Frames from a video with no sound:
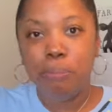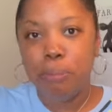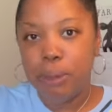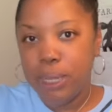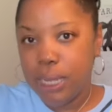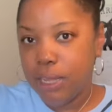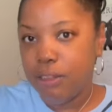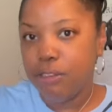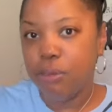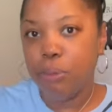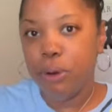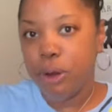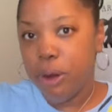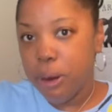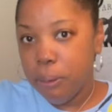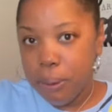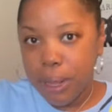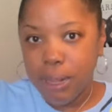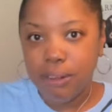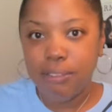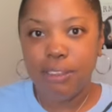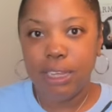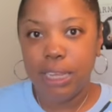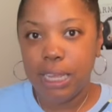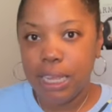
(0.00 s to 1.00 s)
because we're
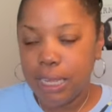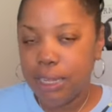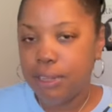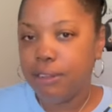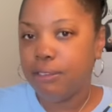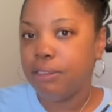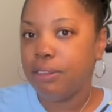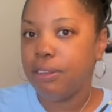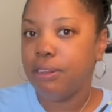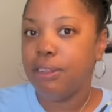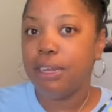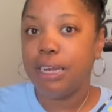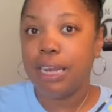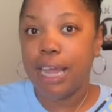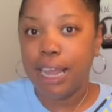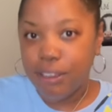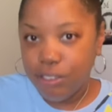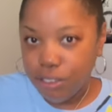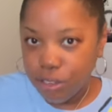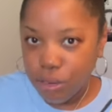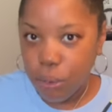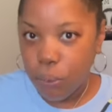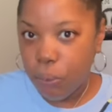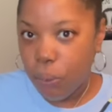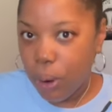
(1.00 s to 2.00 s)
about to get into the
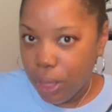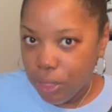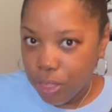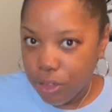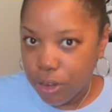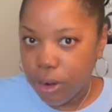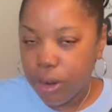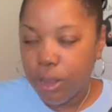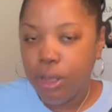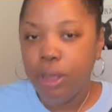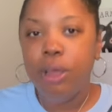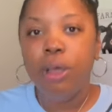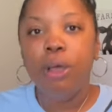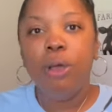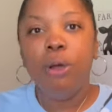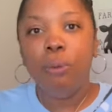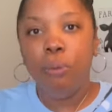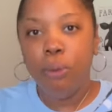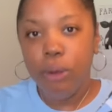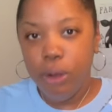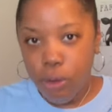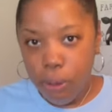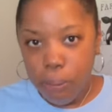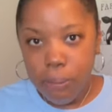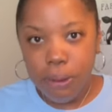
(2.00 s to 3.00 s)
nicer weather.
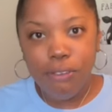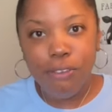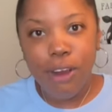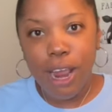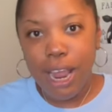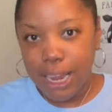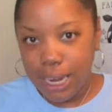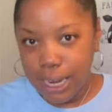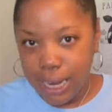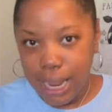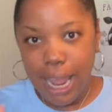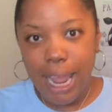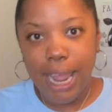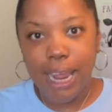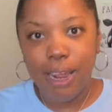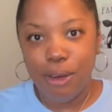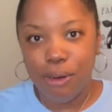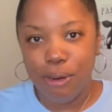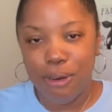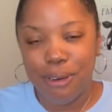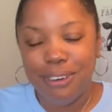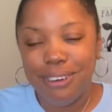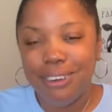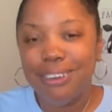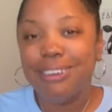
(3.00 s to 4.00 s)
We're gonna be rocking the
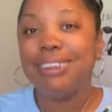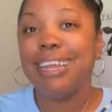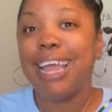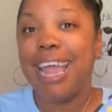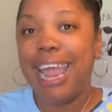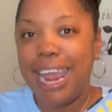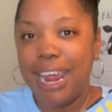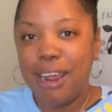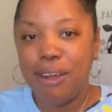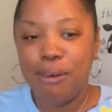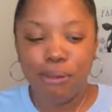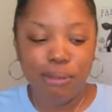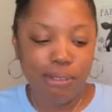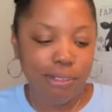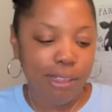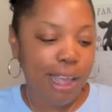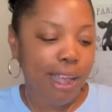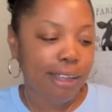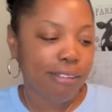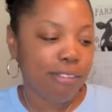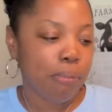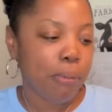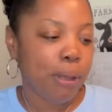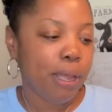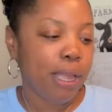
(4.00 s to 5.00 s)
ankle
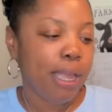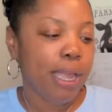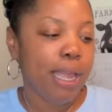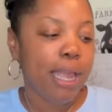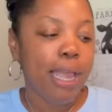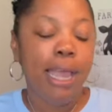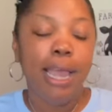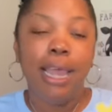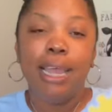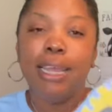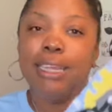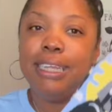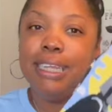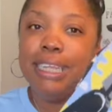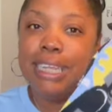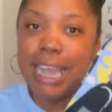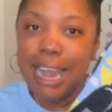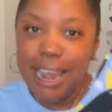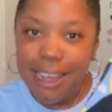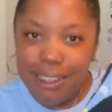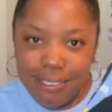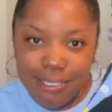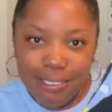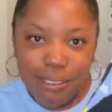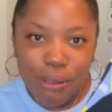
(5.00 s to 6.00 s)
socks, but
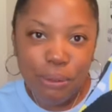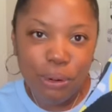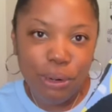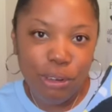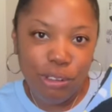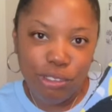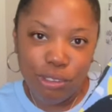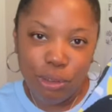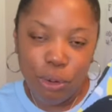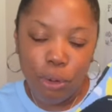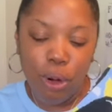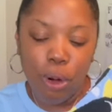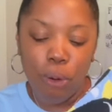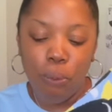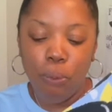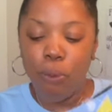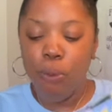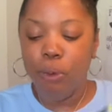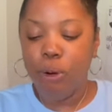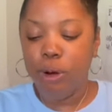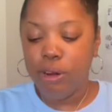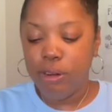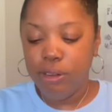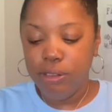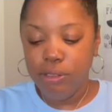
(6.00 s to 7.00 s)
yes, on the Star
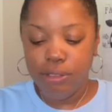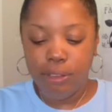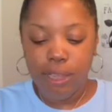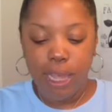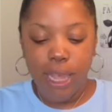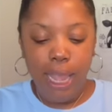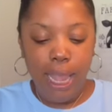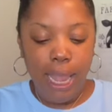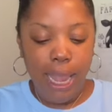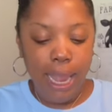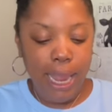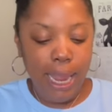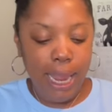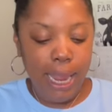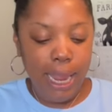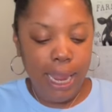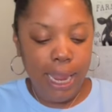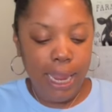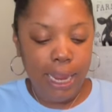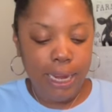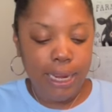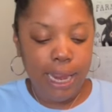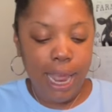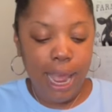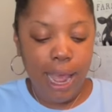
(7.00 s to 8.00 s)
Wars.
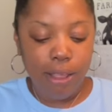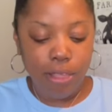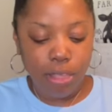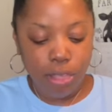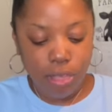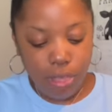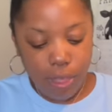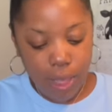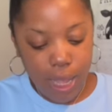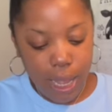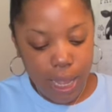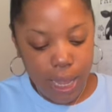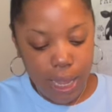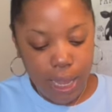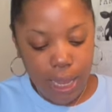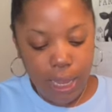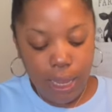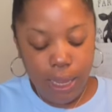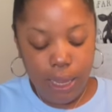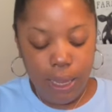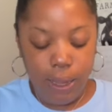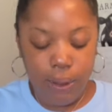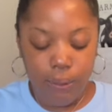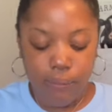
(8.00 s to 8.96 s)
And I think,